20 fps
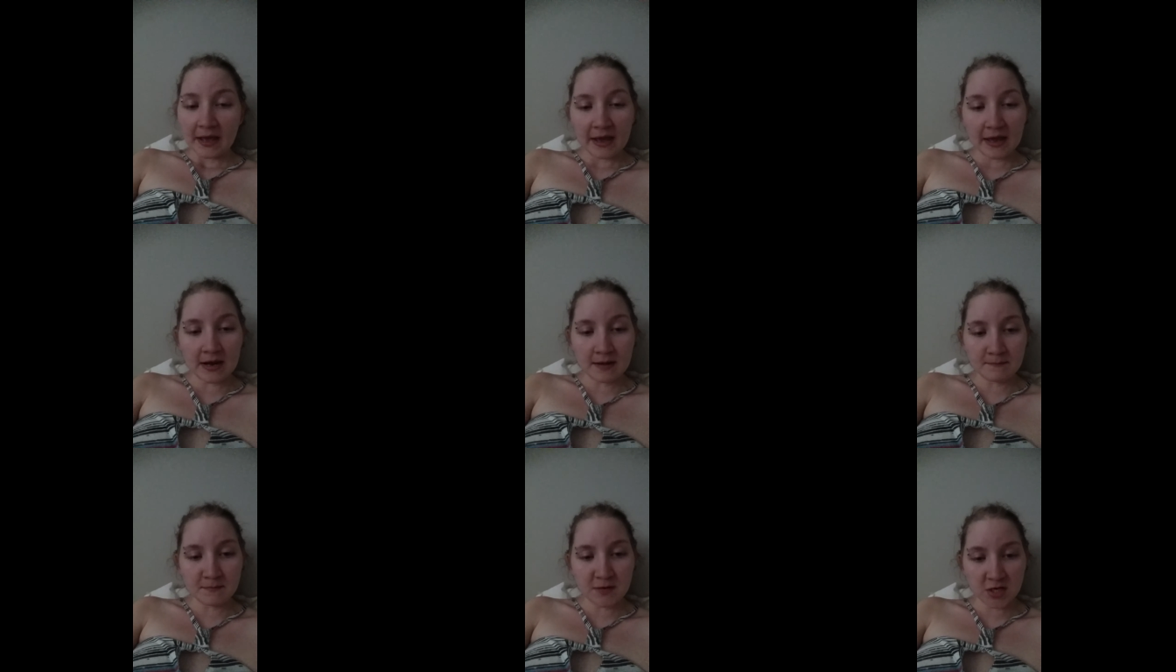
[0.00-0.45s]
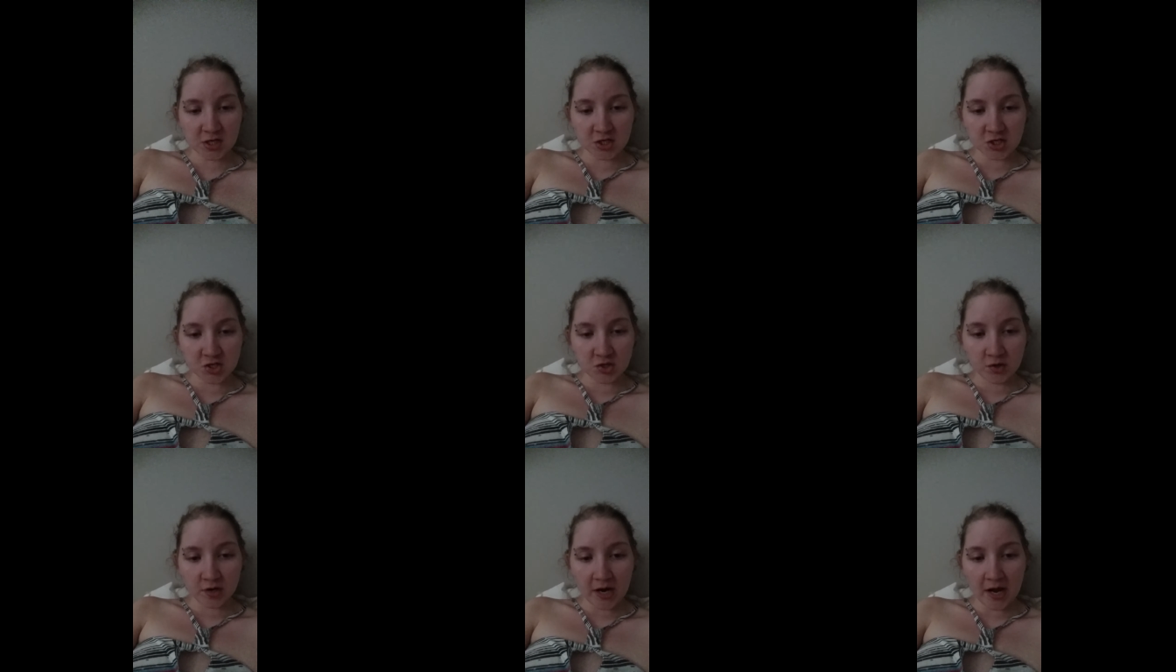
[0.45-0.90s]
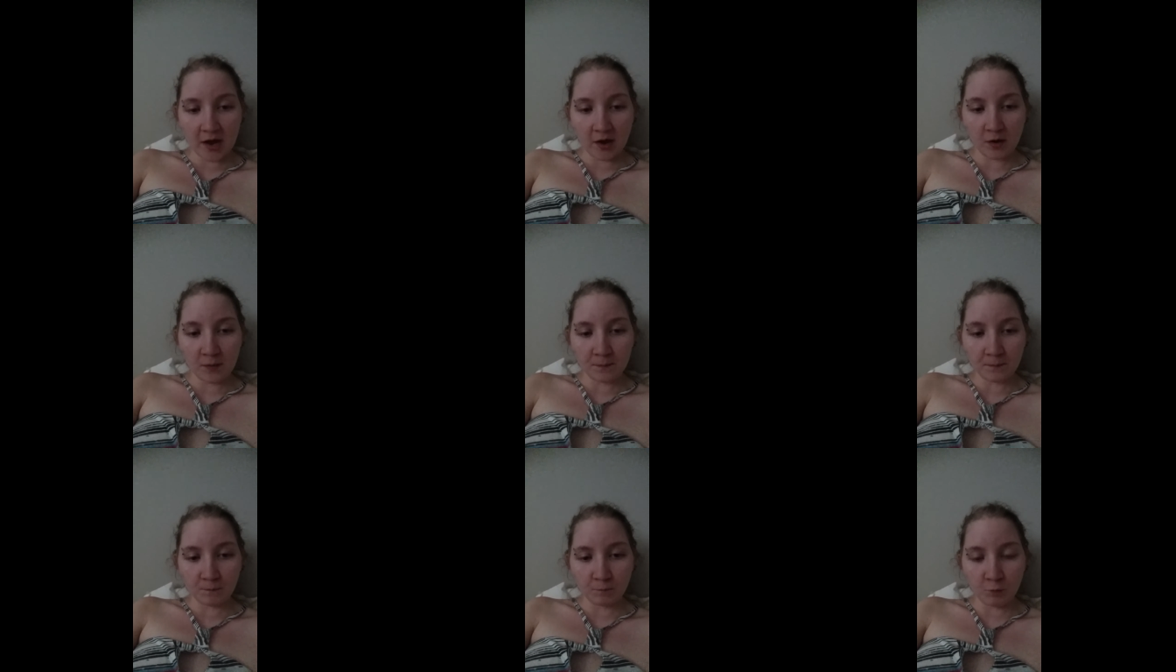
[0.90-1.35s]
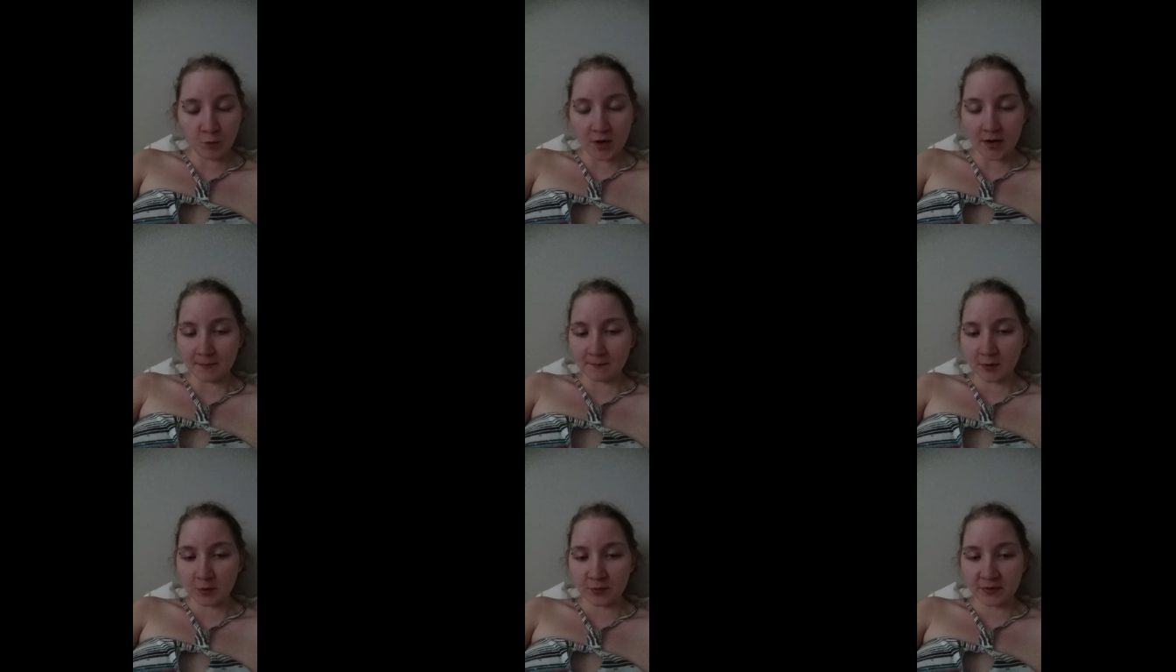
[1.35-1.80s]
And I'm not sure
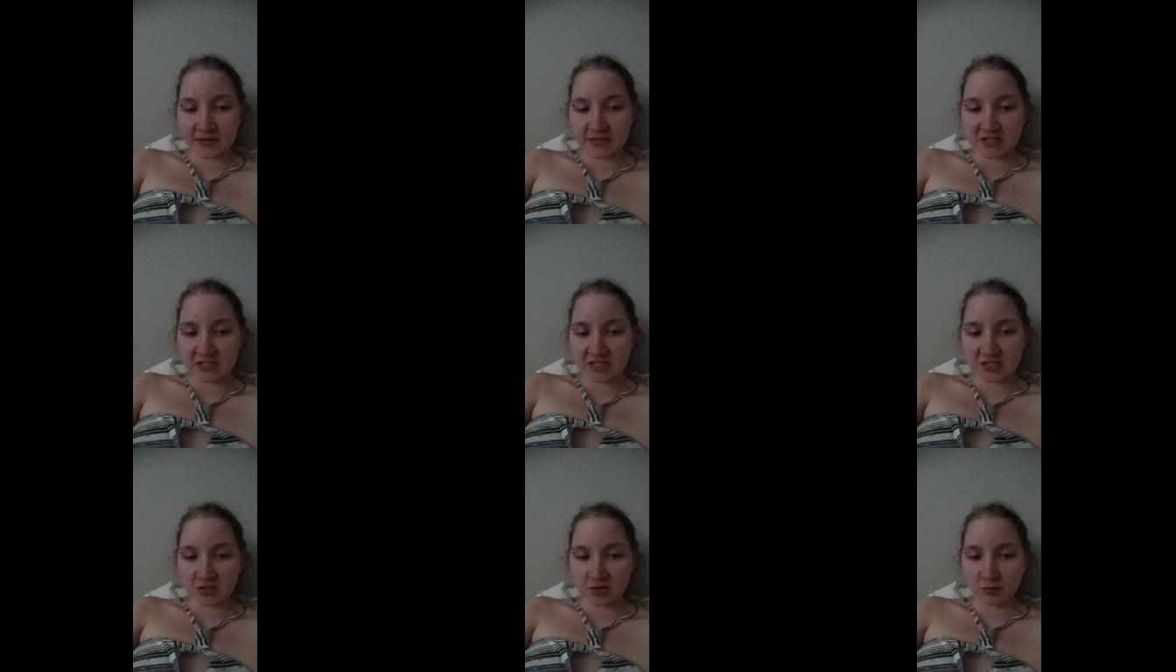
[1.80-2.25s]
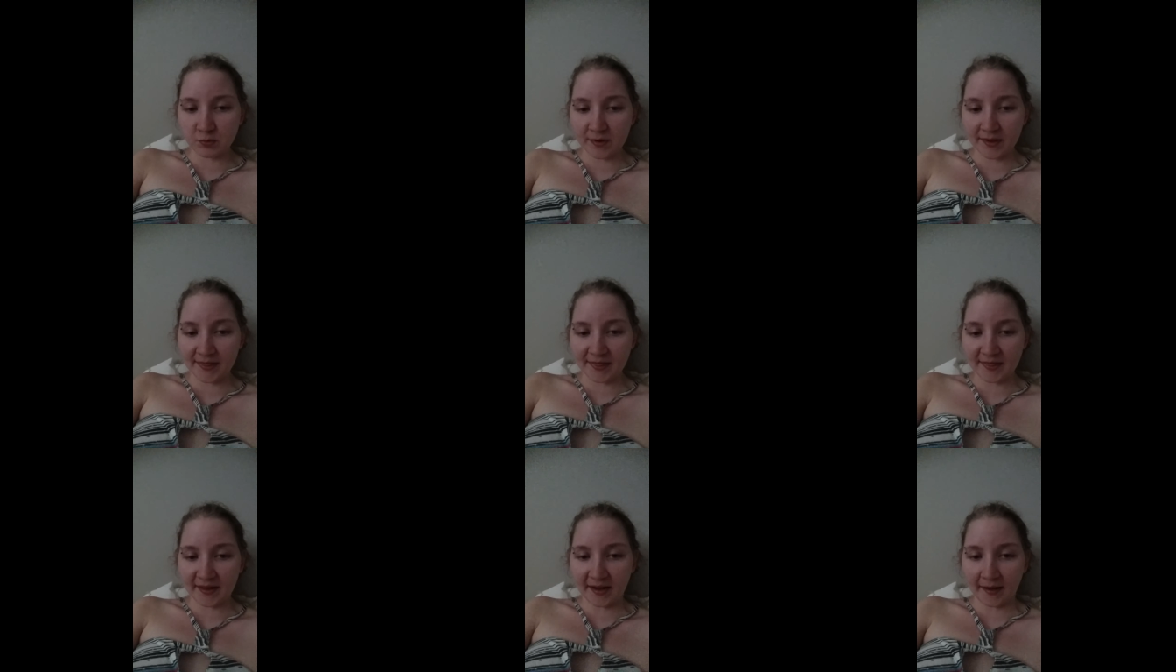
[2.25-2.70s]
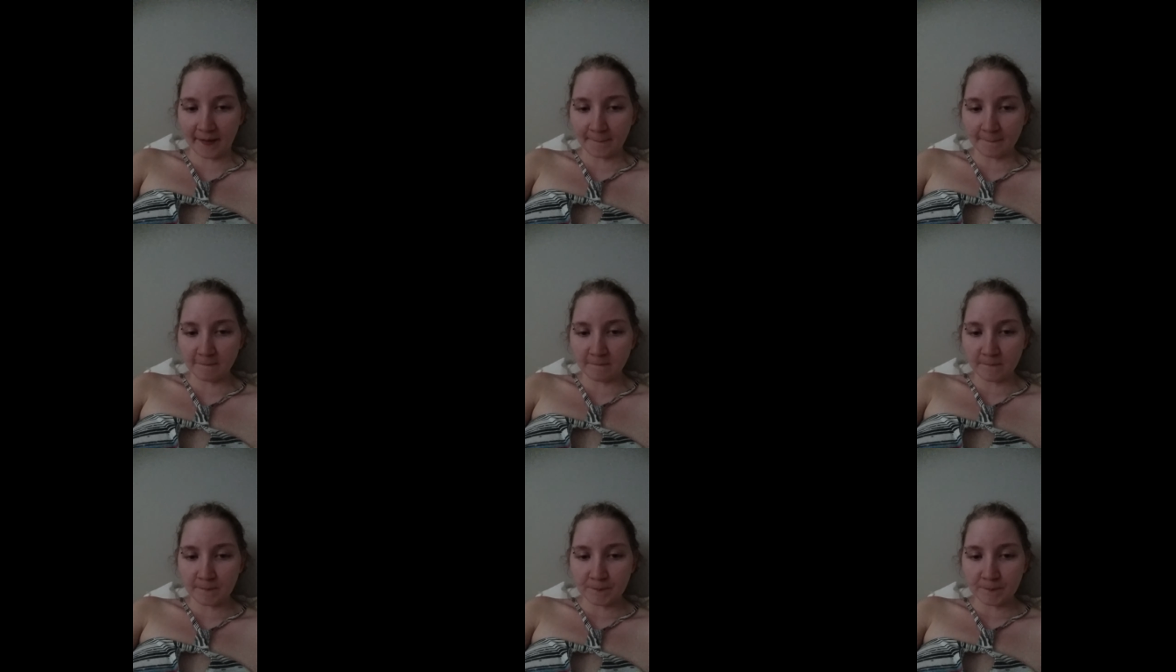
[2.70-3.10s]
what I'm going to do with that.